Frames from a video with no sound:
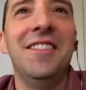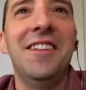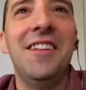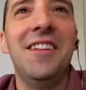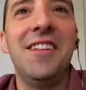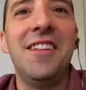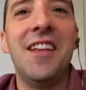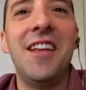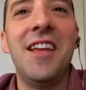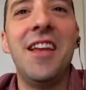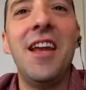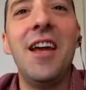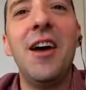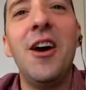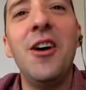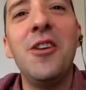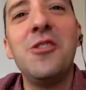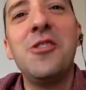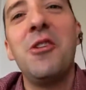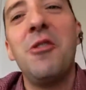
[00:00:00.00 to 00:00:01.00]
It, and I
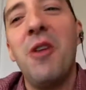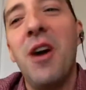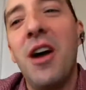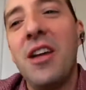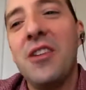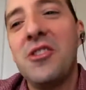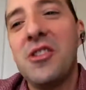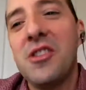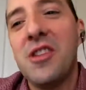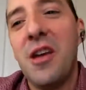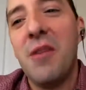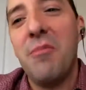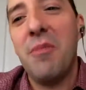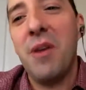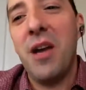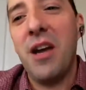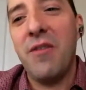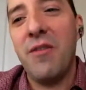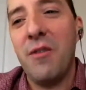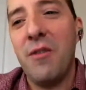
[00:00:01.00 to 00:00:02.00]
also, I just got
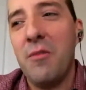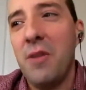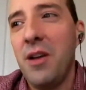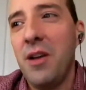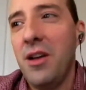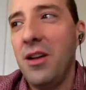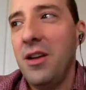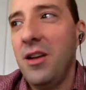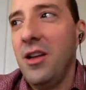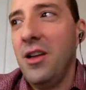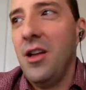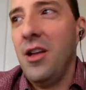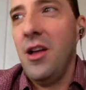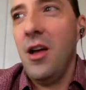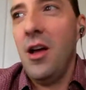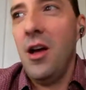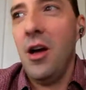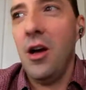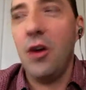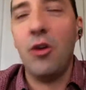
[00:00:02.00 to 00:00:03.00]
back from a,
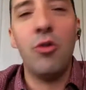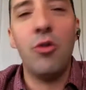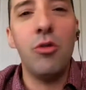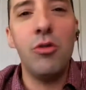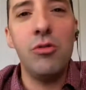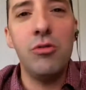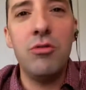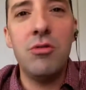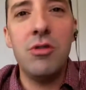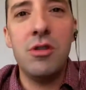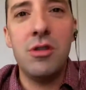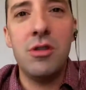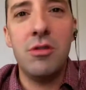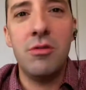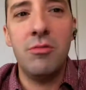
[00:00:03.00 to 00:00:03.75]
a cruise.